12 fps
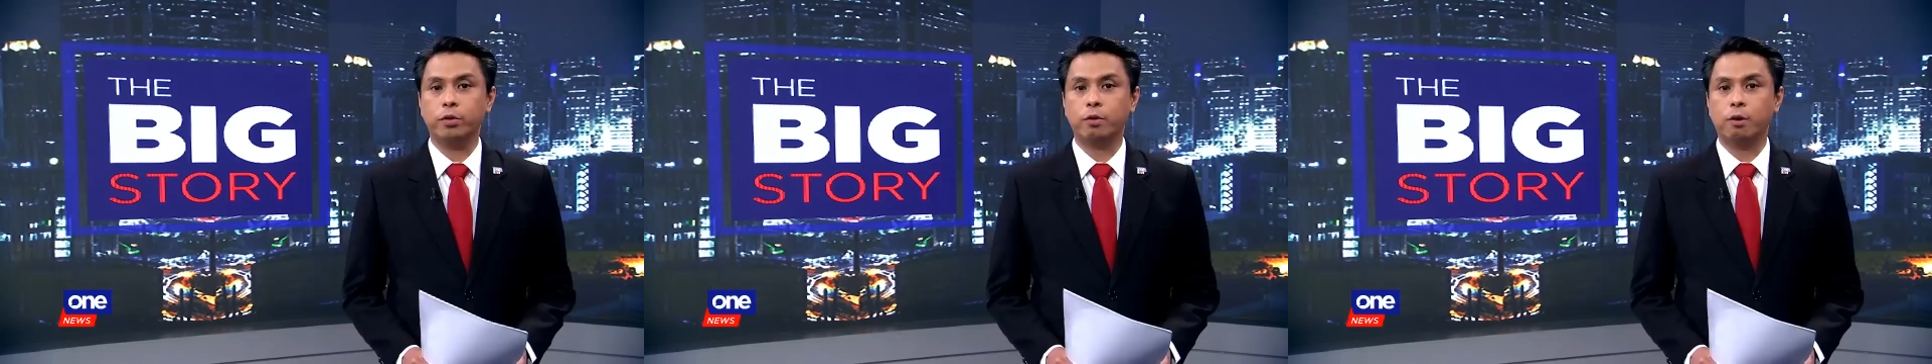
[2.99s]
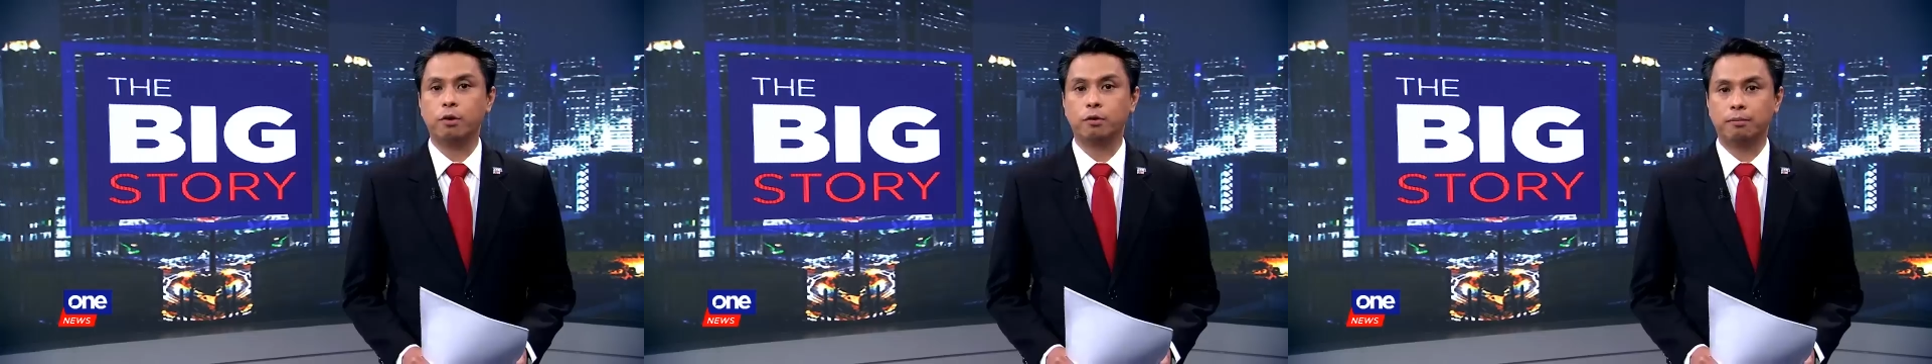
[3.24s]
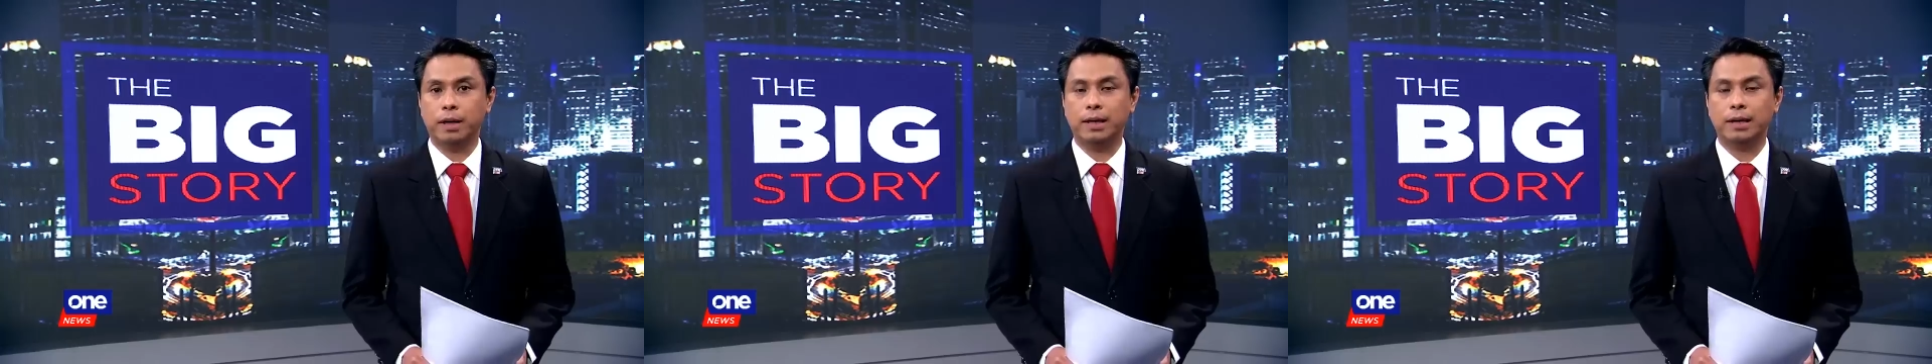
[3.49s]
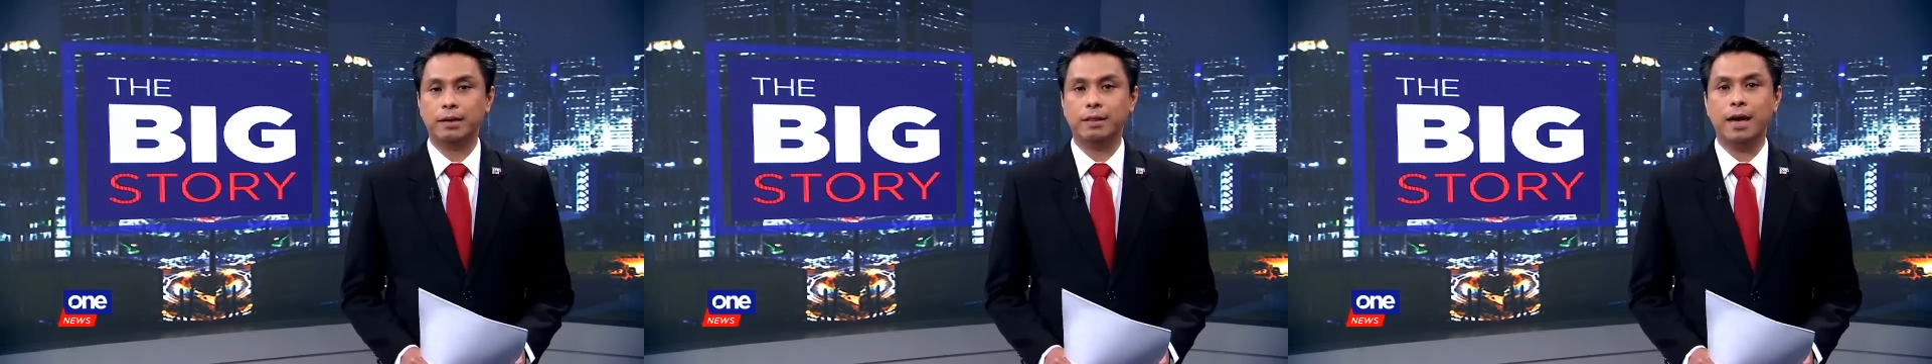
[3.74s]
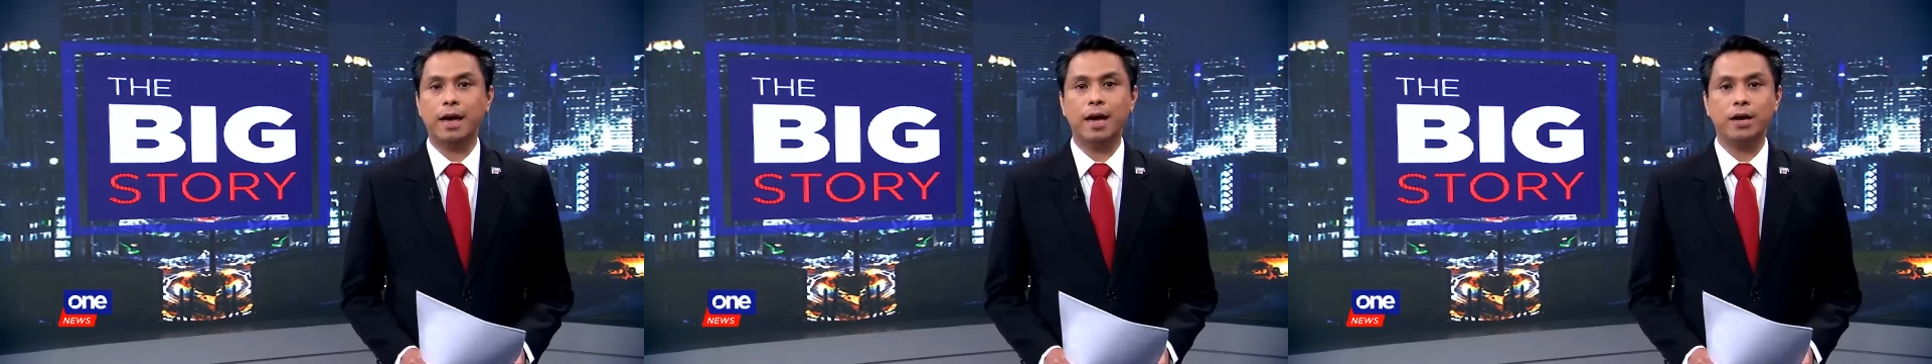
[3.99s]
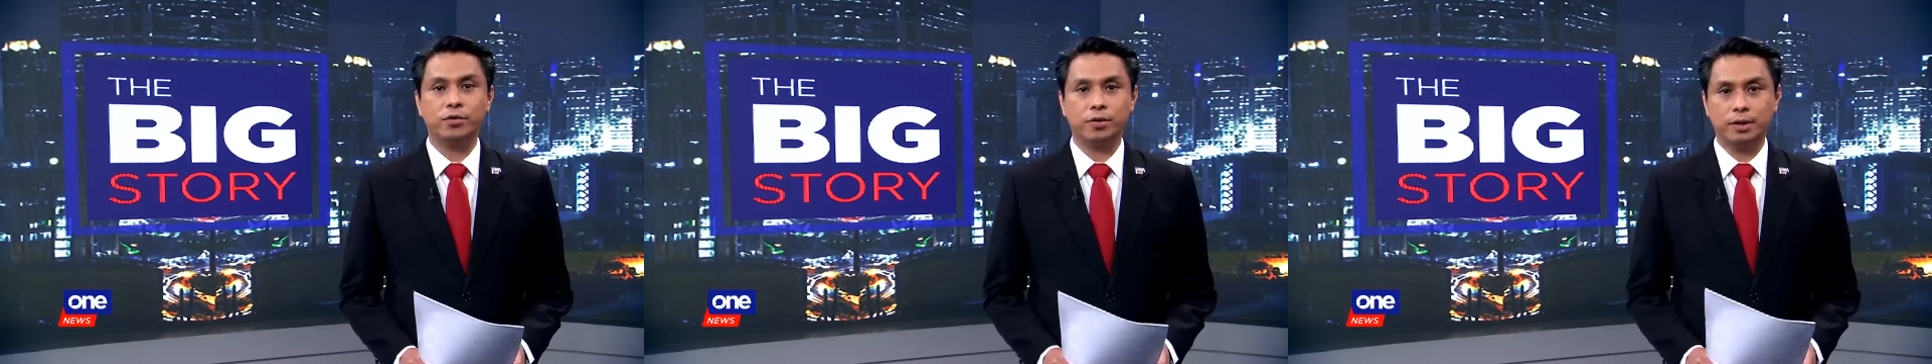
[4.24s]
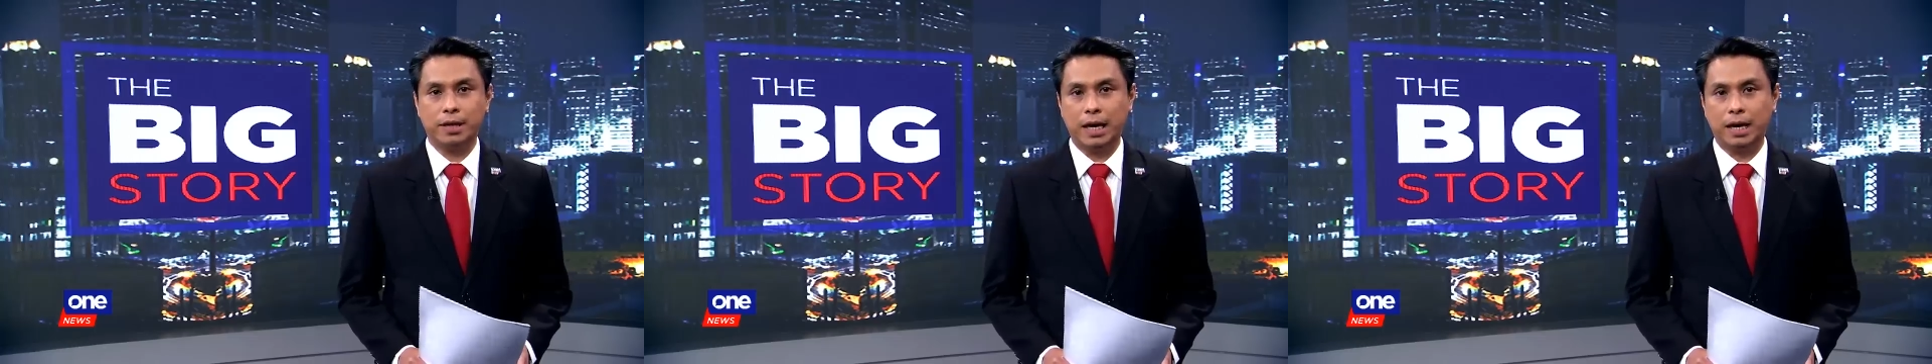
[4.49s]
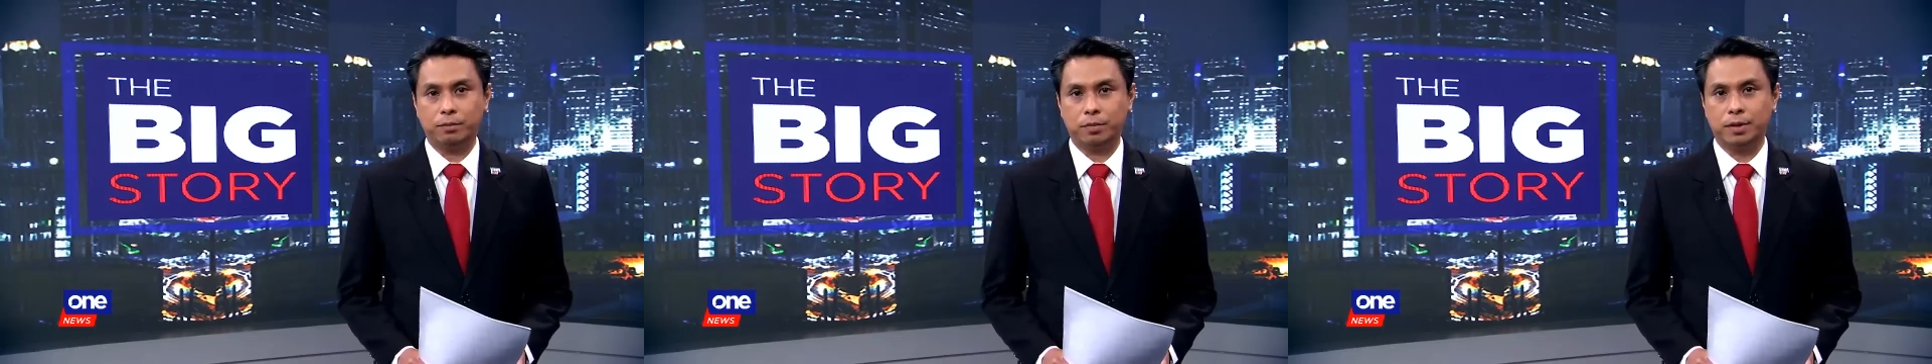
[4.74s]
gold medal in the Asian
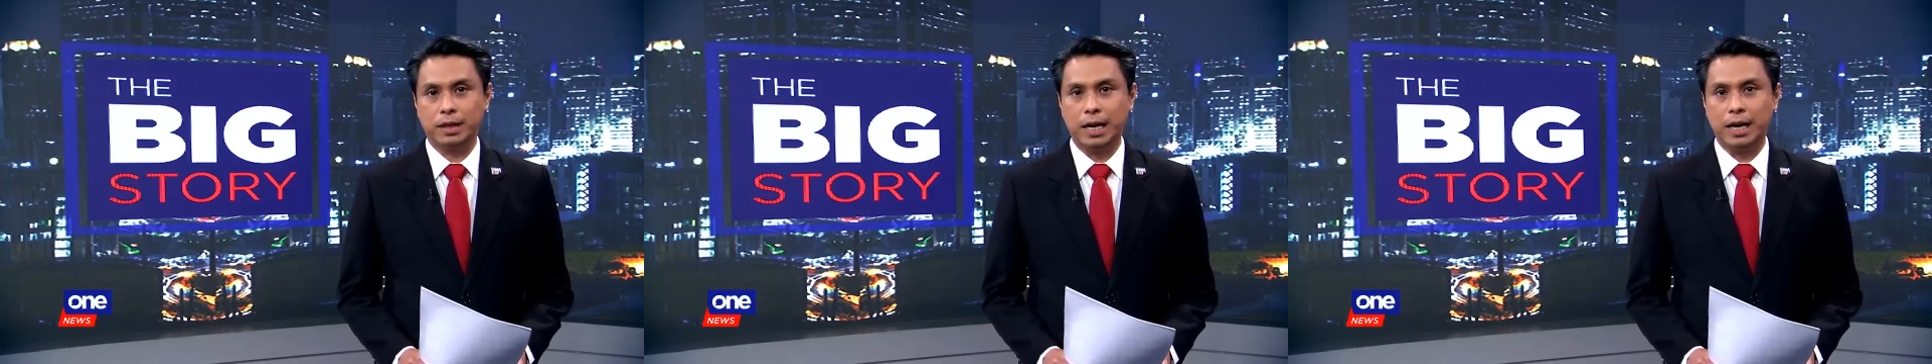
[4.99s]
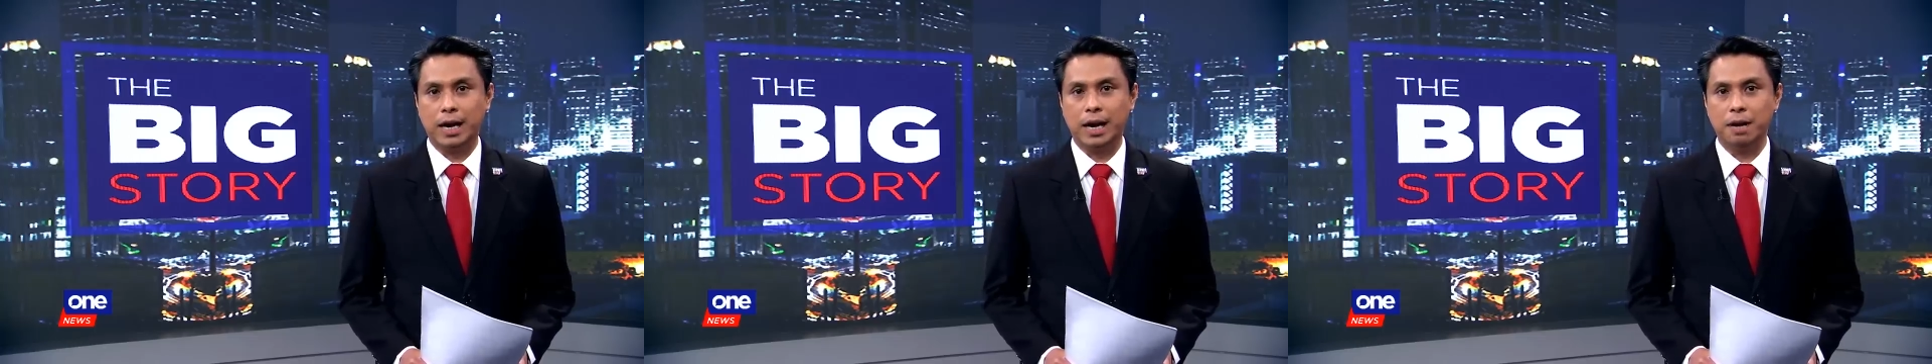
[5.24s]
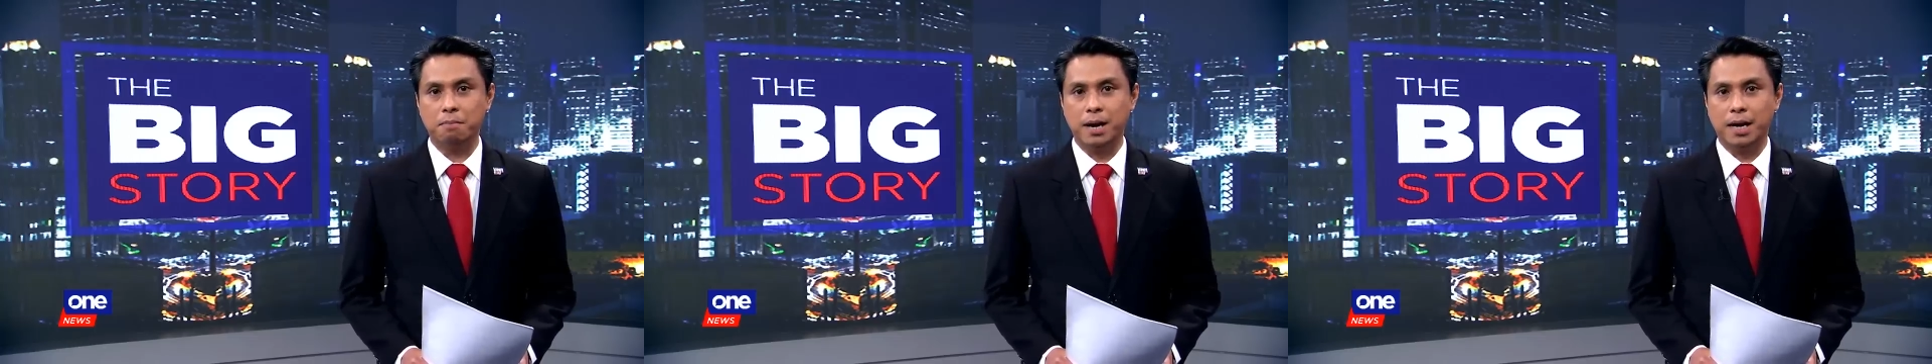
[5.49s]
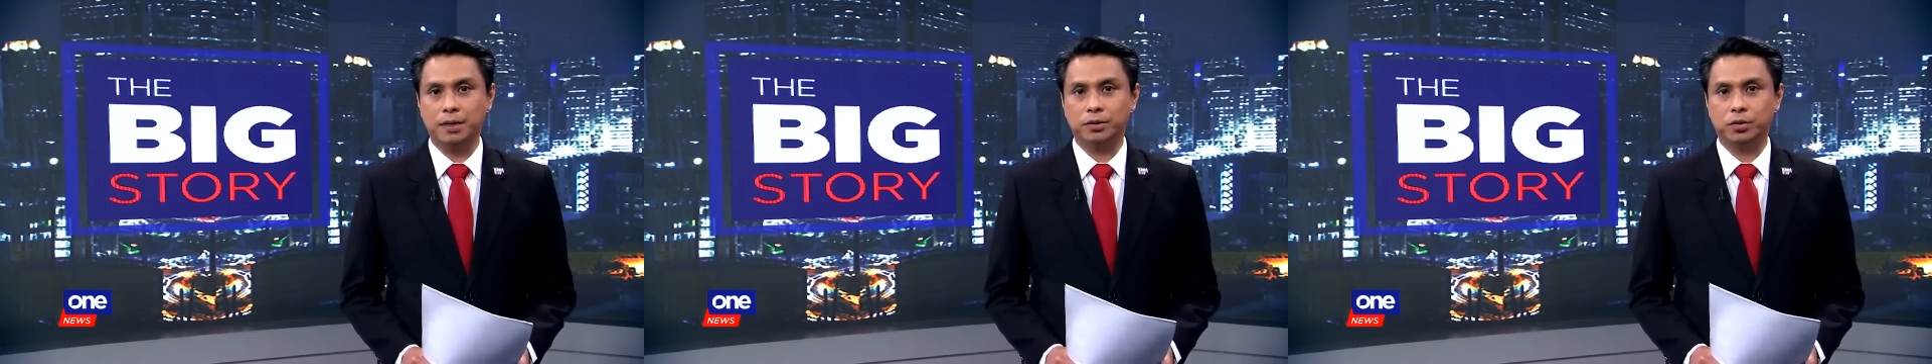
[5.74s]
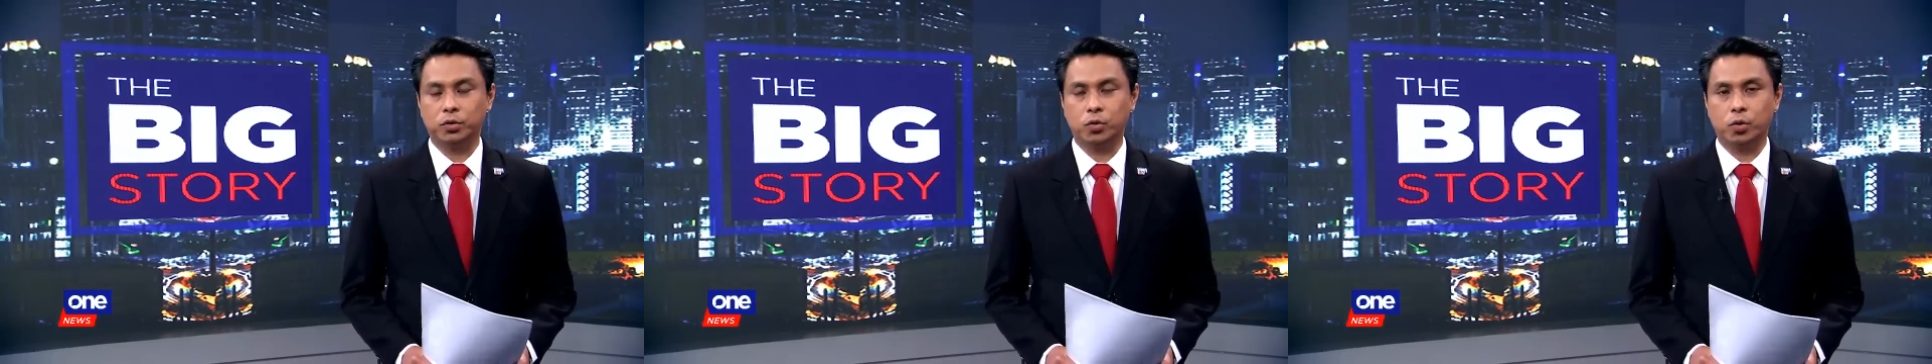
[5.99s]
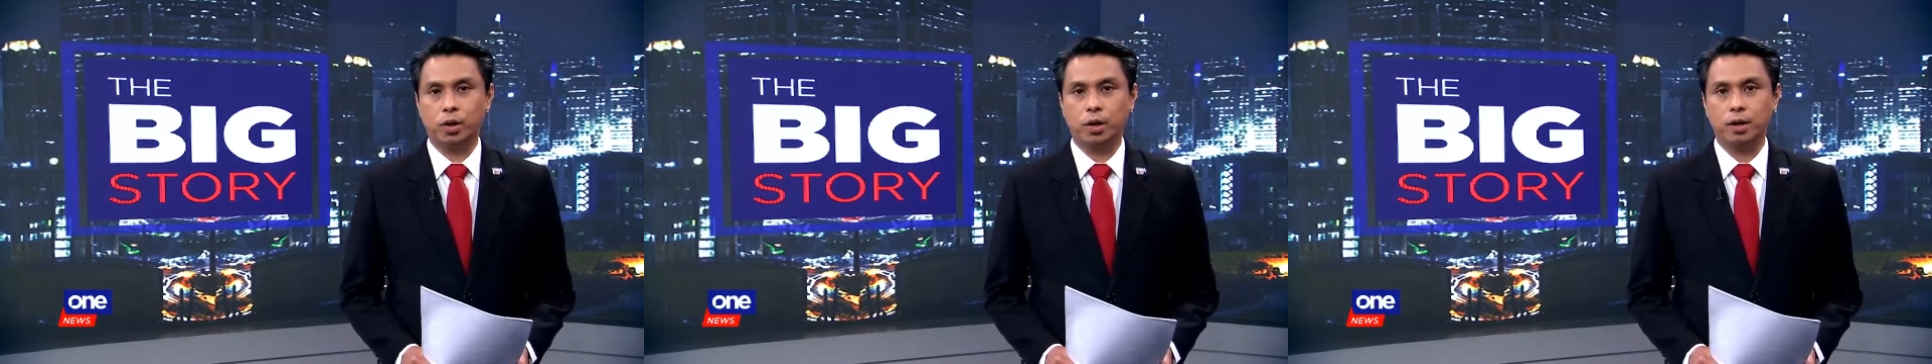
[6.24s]
Games. Kea Alba has the story.